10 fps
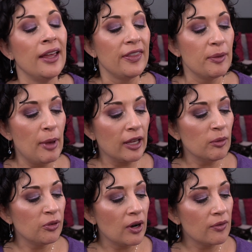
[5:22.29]
the
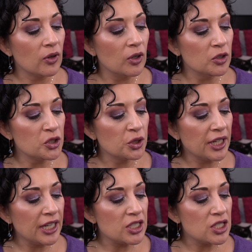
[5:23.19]
Makeup Forever Ultra
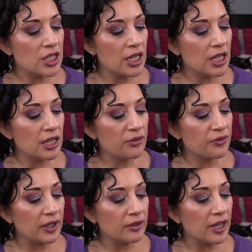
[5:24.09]
HD Found